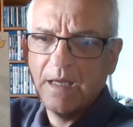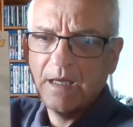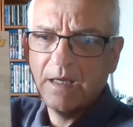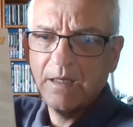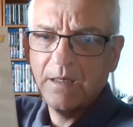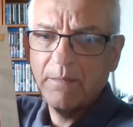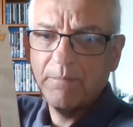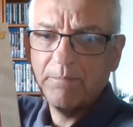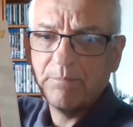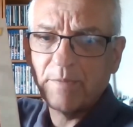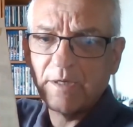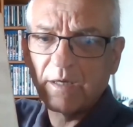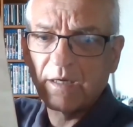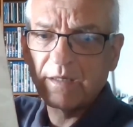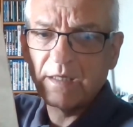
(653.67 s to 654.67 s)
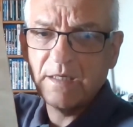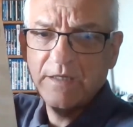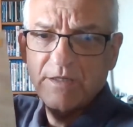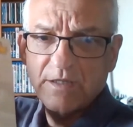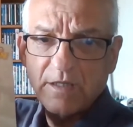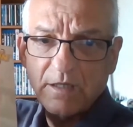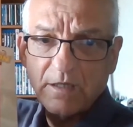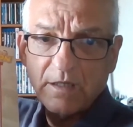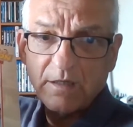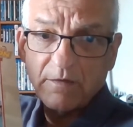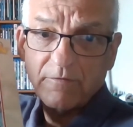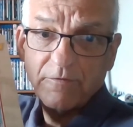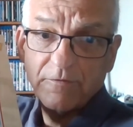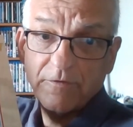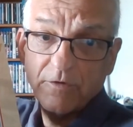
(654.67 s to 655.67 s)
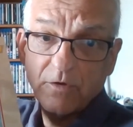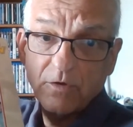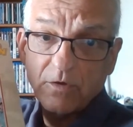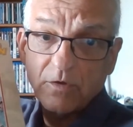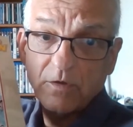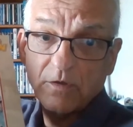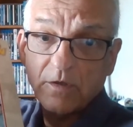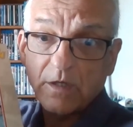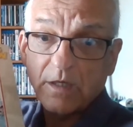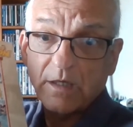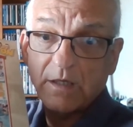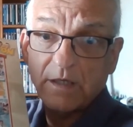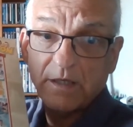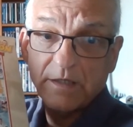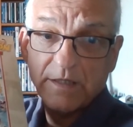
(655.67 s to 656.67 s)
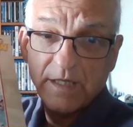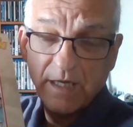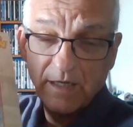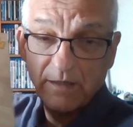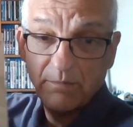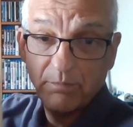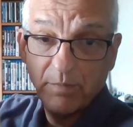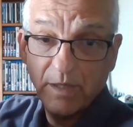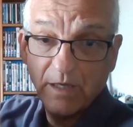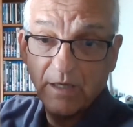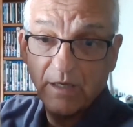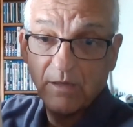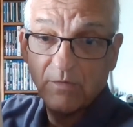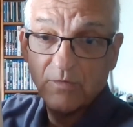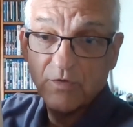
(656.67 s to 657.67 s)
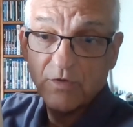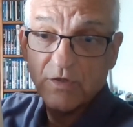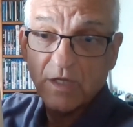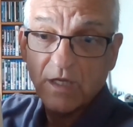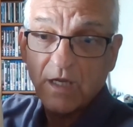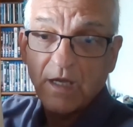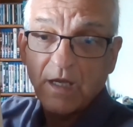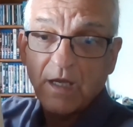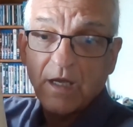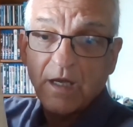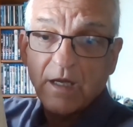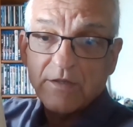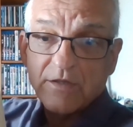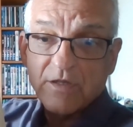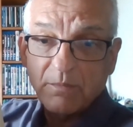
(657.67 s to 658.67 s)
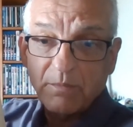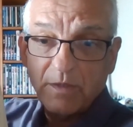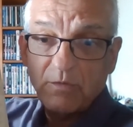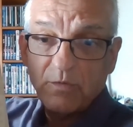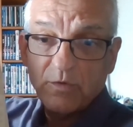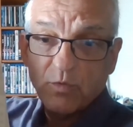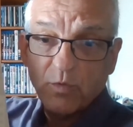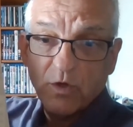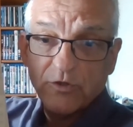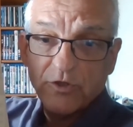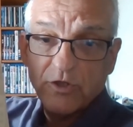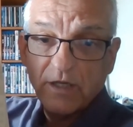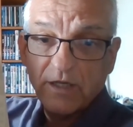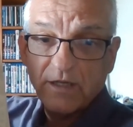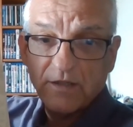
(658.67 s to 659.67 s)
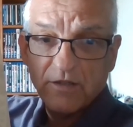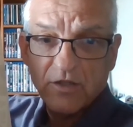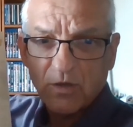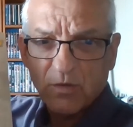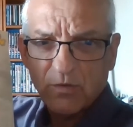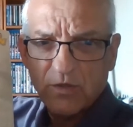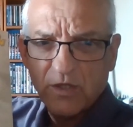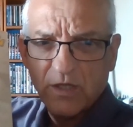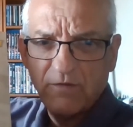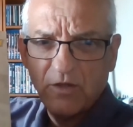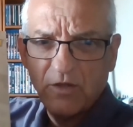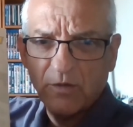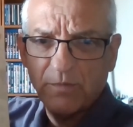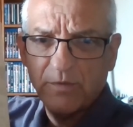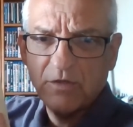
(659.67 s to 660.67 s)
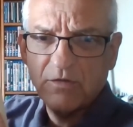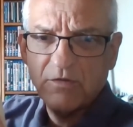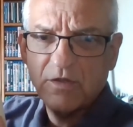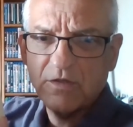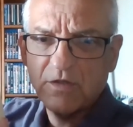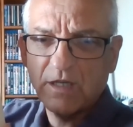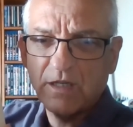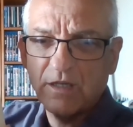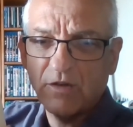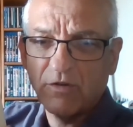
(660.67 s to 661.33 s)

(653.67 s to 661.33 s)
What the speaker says: But I'd listed it for £10. Somebody was watching it, so I was given the opportunity to send